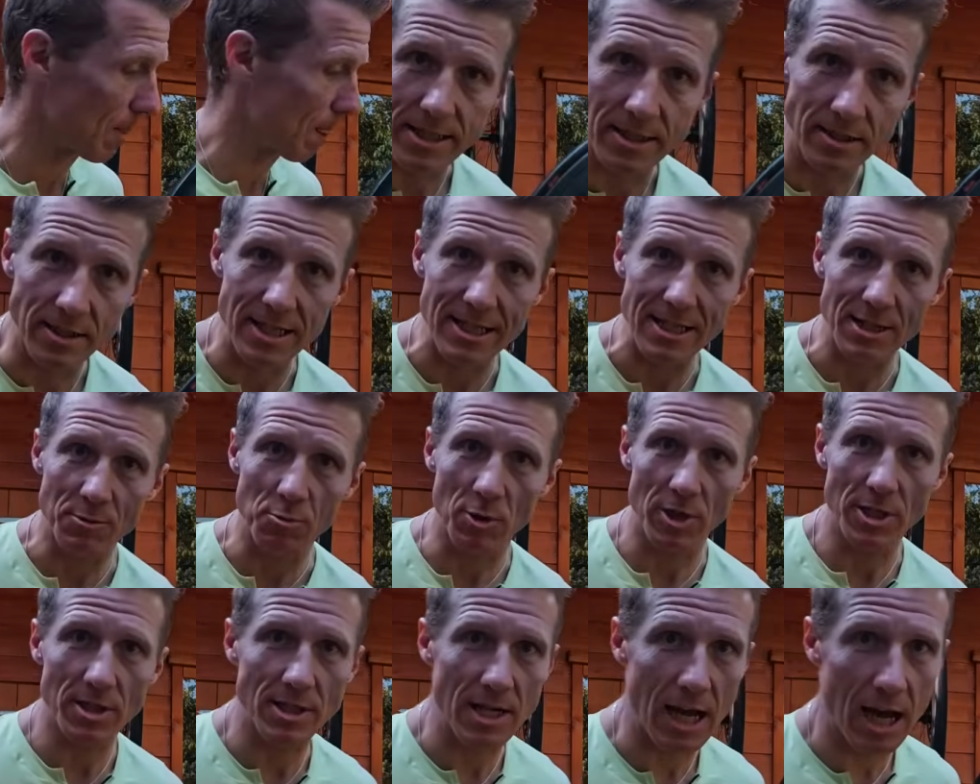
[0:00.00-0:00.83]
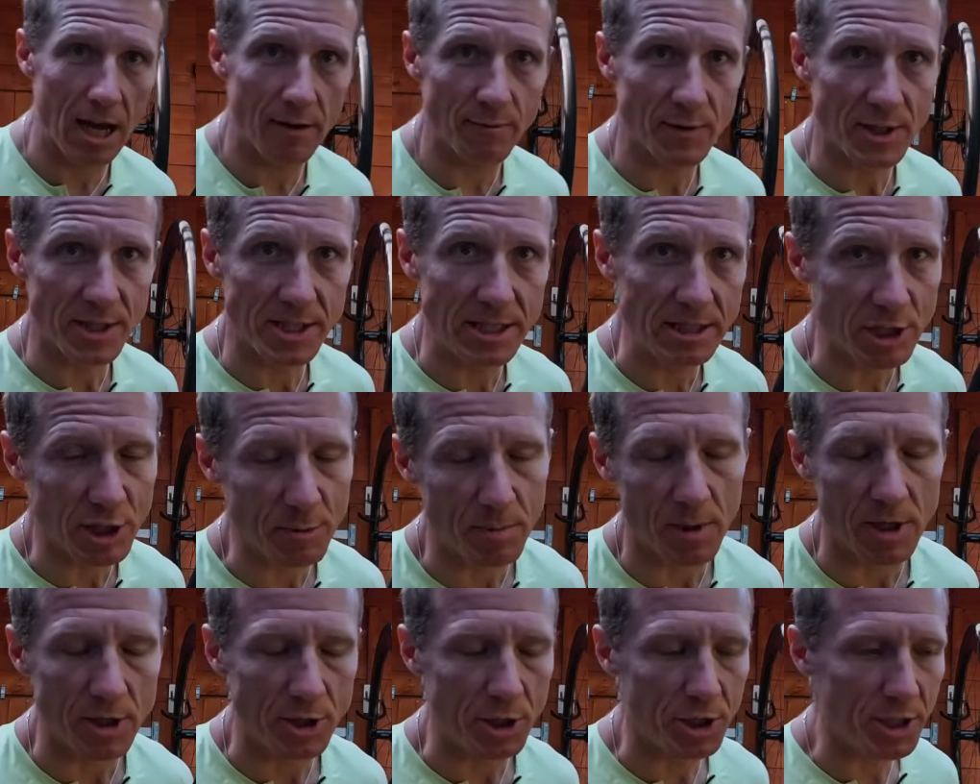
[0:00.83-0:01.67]
These ones have steel
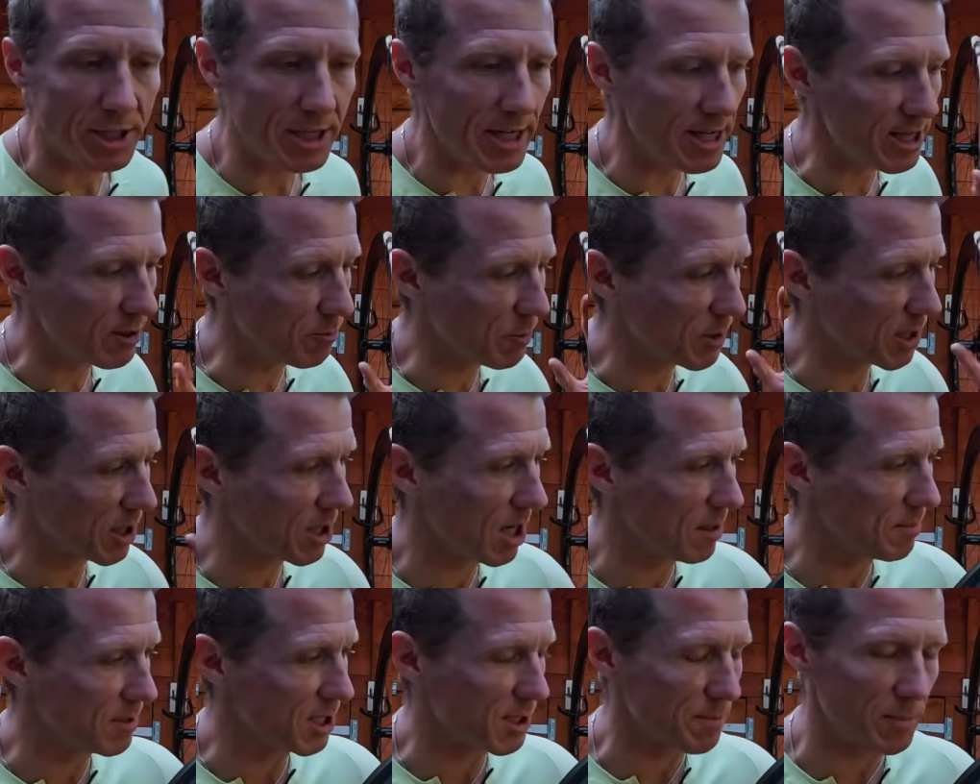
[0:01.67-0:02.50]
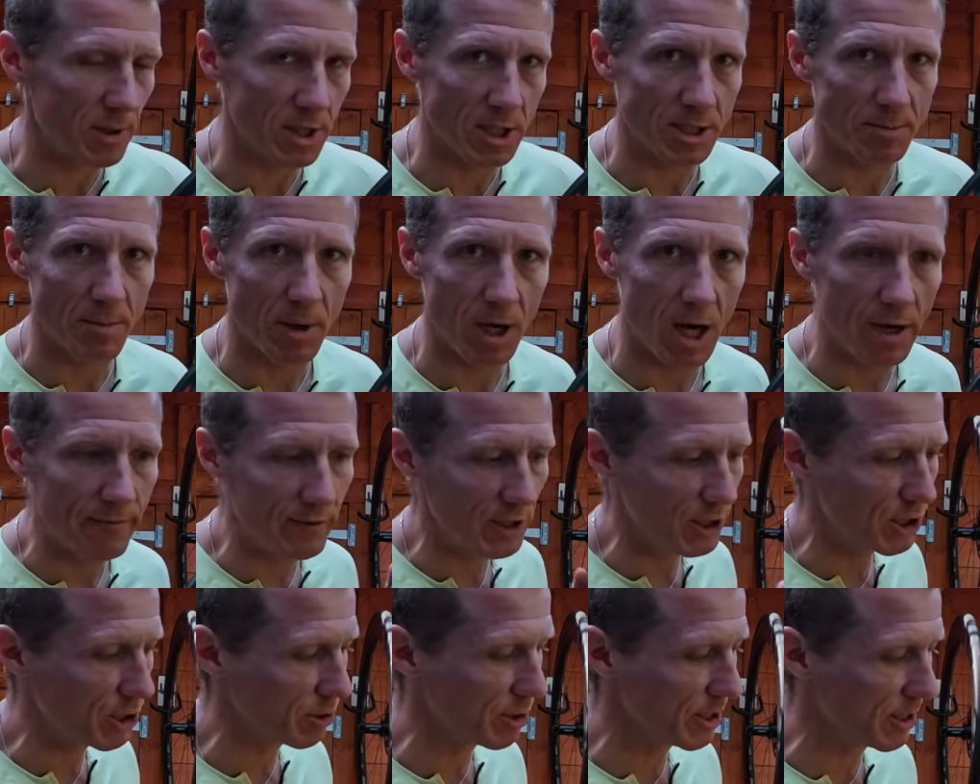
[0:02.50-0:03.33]
spokes. You can get them with carbon spokes, but I've
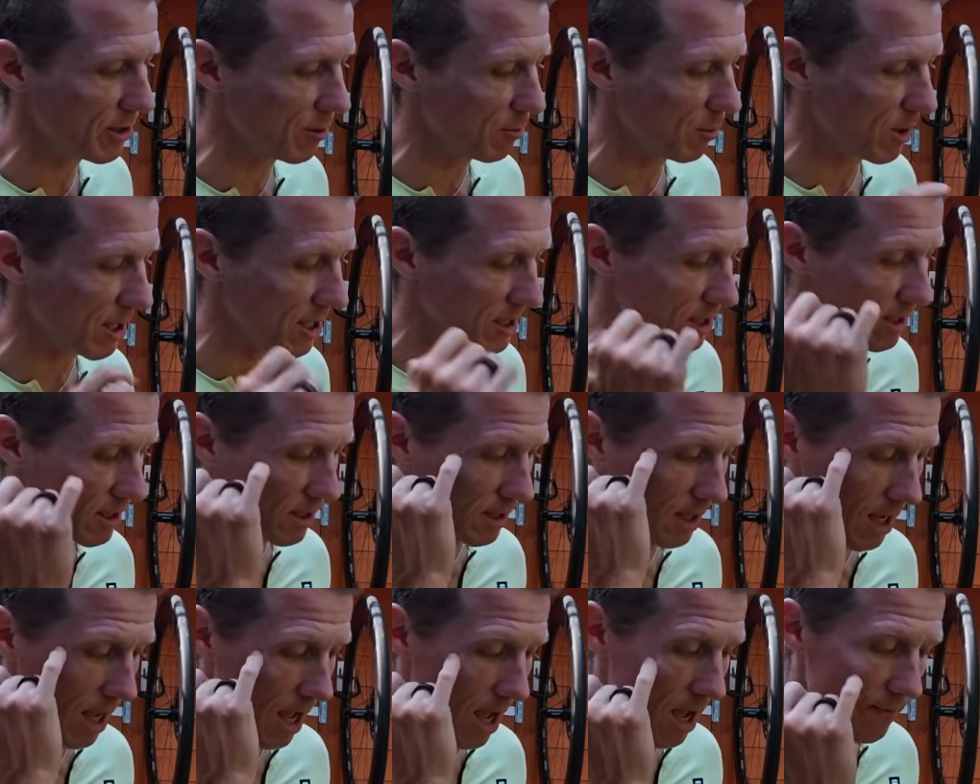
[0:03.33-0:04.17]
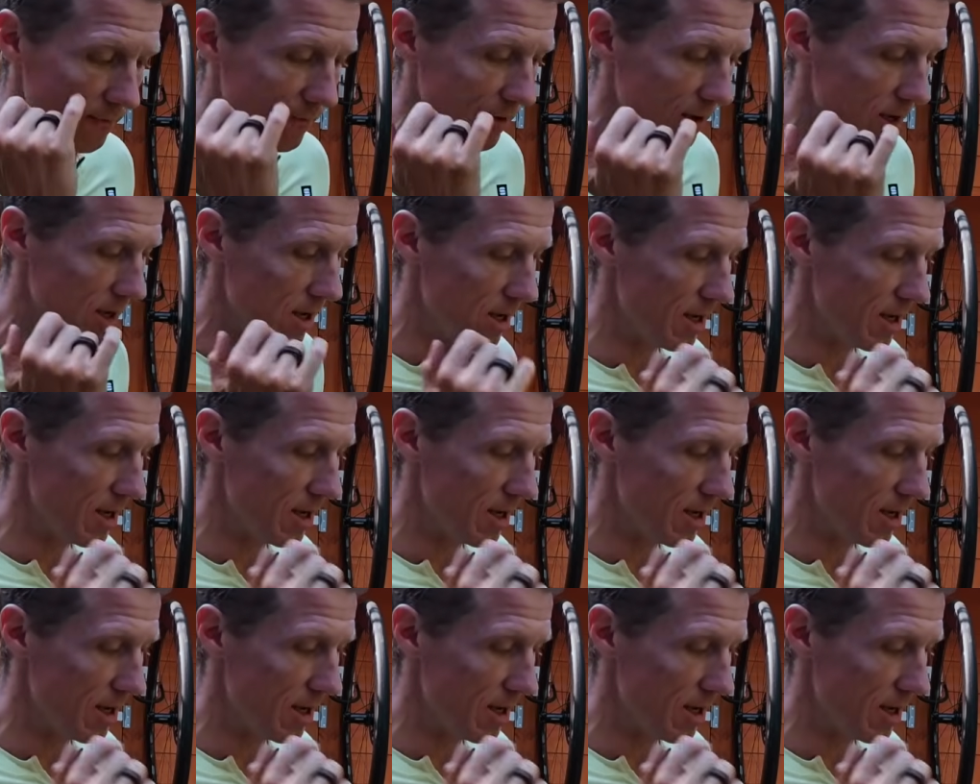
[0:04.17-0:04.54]
enjoyed the ones that have